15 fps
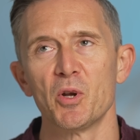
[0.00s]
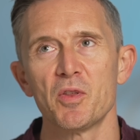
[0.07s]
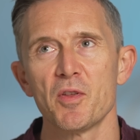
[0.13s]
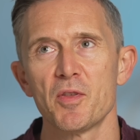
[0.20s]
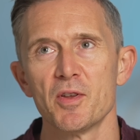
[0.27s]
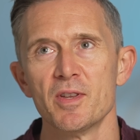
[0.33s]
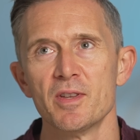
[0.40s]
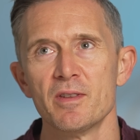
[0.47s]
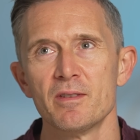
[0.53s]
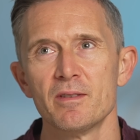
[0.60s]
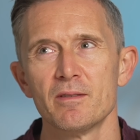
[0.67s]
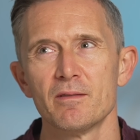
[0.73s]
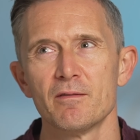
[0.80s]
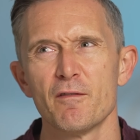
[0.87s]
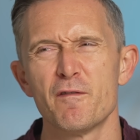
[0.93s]
other than
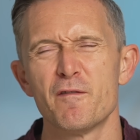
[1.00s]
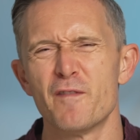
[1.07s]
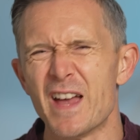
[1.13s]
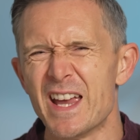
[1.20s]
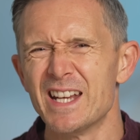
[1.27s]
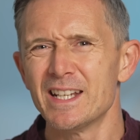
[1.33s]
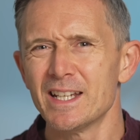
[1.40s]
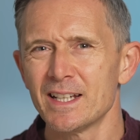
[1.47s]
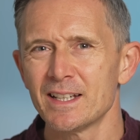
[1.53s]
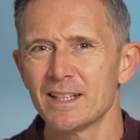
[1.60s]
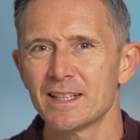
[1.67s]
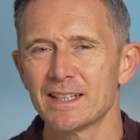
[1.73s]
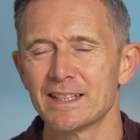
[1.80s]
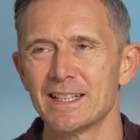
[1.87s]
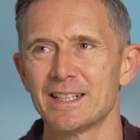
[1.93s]
fading,
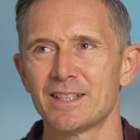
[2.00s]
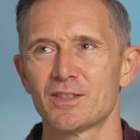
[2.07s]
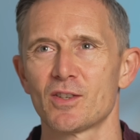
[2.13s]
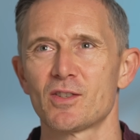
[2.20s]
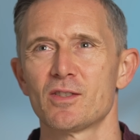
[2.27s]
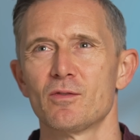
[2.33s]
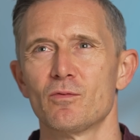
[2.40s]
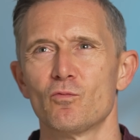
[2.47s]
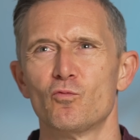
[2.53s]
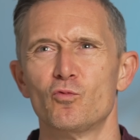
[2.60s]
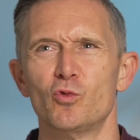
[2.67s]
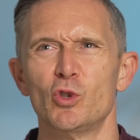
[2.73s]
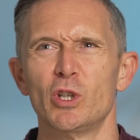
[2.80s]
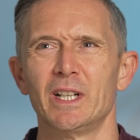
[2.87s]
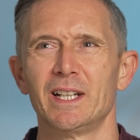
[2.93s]
it doesn't
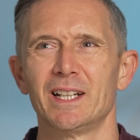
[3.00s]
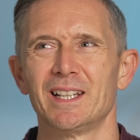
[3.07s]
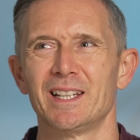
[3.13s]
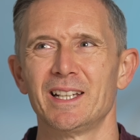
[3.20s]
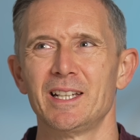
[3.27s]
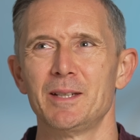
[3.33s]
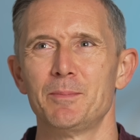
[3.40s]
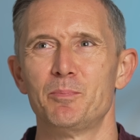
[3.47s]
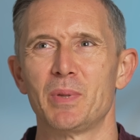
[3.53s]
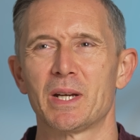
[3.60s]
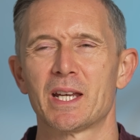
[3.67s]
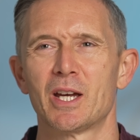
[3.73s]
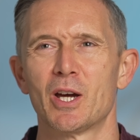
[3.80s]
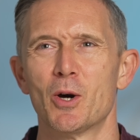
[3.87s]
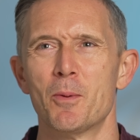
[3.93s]
really
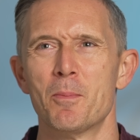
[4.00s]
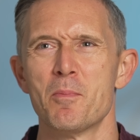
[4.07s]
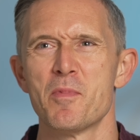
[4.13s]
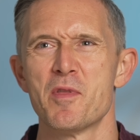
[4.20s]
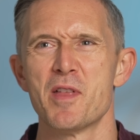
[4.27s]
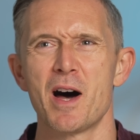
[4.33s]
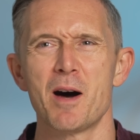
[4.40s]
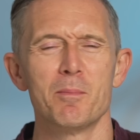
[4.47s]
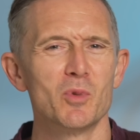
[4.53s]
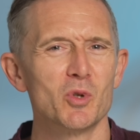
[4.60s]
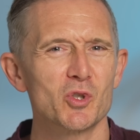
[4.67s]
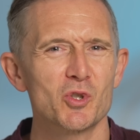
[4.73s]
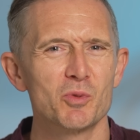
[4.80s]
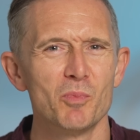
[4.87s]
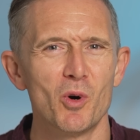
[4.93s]
become that
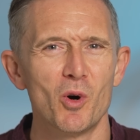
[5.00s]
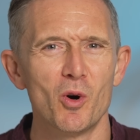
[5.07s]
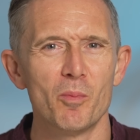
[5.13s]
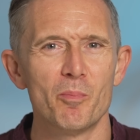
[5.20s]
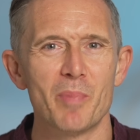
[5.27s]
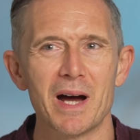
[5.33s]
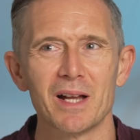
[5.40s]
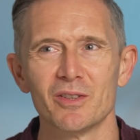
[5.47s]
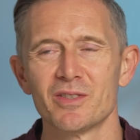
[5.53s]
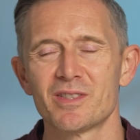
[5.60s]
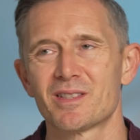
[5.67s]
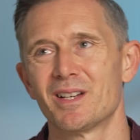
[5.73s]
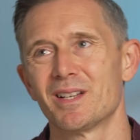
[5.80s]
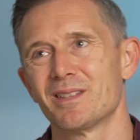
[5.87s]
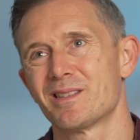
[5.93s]
much more
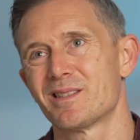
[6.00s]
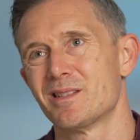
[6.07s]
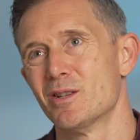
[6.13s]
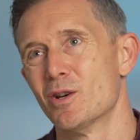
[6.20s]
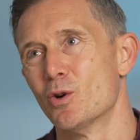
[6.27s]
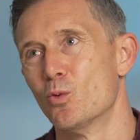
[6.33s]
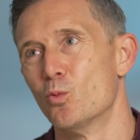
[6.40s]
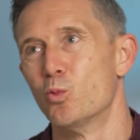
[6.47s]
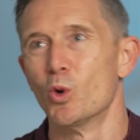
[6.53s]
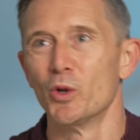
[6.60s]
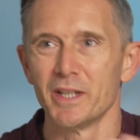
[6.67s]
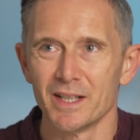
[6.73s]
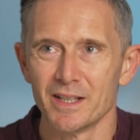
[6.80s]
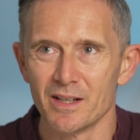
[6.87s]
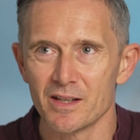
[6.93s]
balanced, like there's no
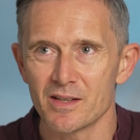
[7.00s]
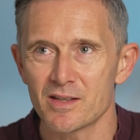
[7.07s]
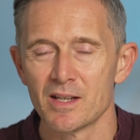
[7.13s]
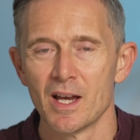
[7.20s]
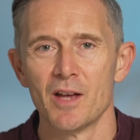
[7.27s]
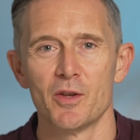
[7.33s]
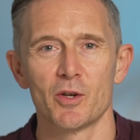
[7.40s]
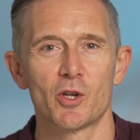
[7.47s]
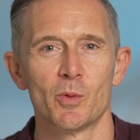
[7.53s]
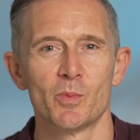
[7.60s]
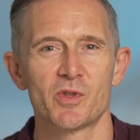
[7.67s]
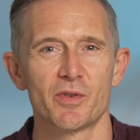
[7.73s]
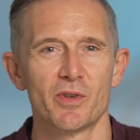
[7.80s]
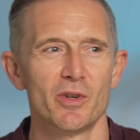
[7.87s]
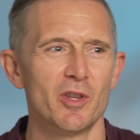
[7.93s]
woodiness that
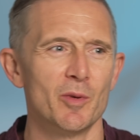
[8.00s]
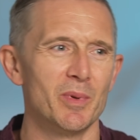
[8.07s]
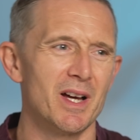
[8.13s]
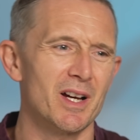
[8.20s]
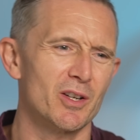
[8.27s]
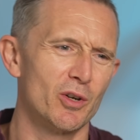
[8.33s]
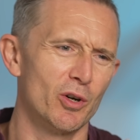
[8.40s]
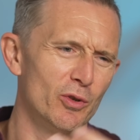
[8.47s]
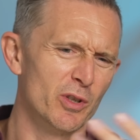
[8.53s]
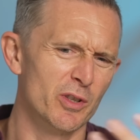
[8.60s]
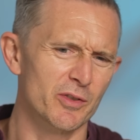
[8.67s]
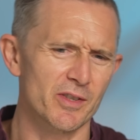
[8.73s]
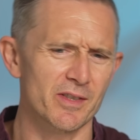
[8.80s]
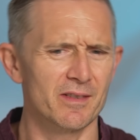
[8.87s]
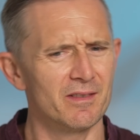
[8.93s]
comes through, the black currant
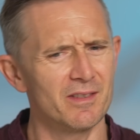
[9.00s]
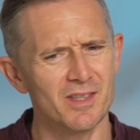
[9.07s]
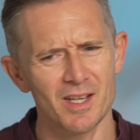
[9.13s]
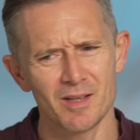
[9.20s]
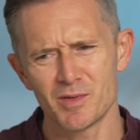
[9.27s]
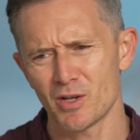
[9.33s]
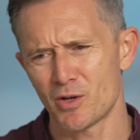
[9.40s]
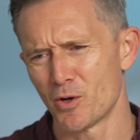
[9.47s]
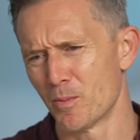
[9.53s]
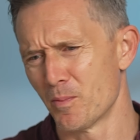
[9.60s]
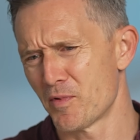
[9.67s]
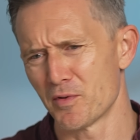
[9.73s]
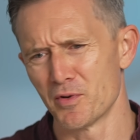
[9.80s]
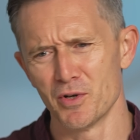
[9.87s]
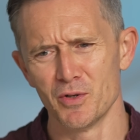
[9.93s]
doesn't seem to come
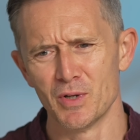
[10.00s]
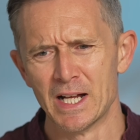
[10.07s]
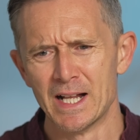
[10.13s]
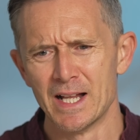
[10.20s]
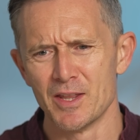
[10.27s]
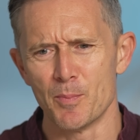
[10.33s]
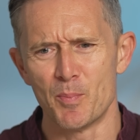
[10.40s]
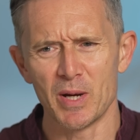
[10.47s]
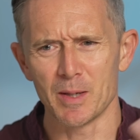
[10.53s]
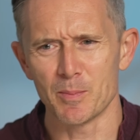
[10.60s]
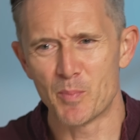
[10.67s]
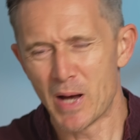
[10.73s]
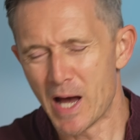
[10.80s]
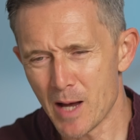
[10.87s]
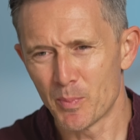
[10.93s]
through, the pink
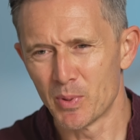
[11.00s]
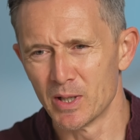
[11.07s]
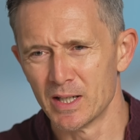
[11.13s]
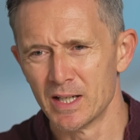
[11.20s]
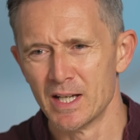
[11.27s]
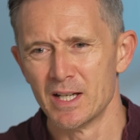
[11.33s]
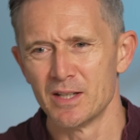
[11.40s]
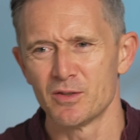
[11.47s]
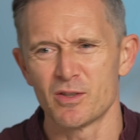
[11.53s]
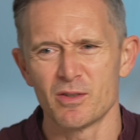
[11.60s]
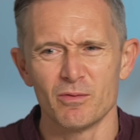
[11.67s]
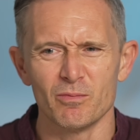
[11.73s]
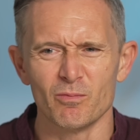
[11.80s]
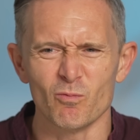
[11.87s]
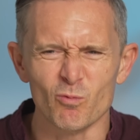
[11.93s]
pepper
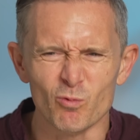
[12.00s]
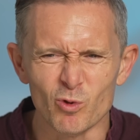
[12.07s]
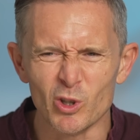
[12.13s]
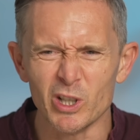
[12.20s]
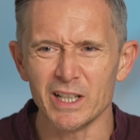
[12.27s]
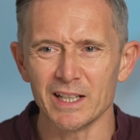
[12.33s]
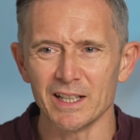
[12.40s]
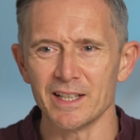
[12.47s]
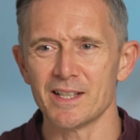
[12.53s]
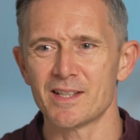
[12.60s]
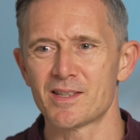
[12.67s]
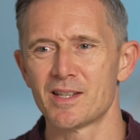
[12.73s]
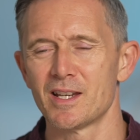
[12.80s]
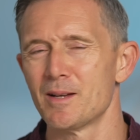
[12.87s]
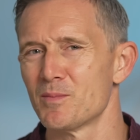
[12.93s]
doesn't really
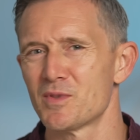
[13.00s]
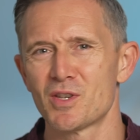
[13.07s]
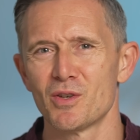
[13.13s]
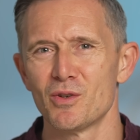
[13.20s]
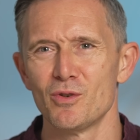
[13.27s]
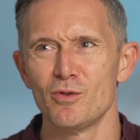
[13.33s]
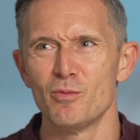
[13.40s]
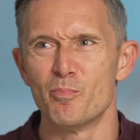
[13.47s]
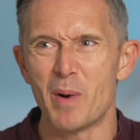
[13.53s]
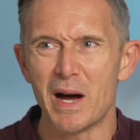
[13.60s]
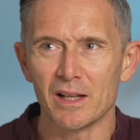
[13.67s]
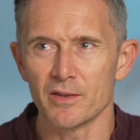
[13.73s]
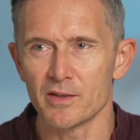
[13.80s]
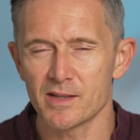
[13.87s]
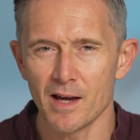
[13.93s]
seem to
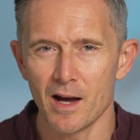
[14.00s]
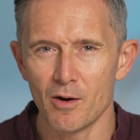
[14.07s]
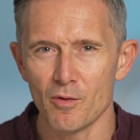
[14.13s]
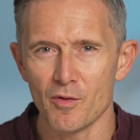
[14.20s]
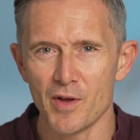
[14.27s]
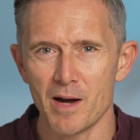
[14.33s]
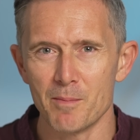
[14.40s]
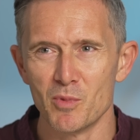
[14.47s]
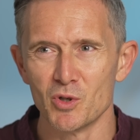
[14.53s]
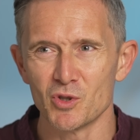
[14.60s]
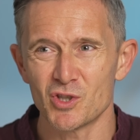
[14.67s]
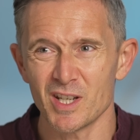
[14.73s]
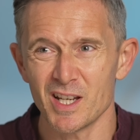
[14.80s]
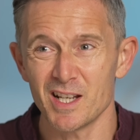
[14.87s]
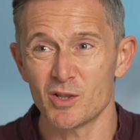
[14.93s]
balance out that
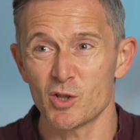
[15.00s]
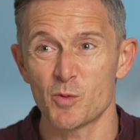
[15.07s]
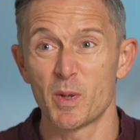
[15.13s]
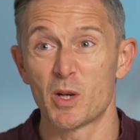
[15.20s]
much. It just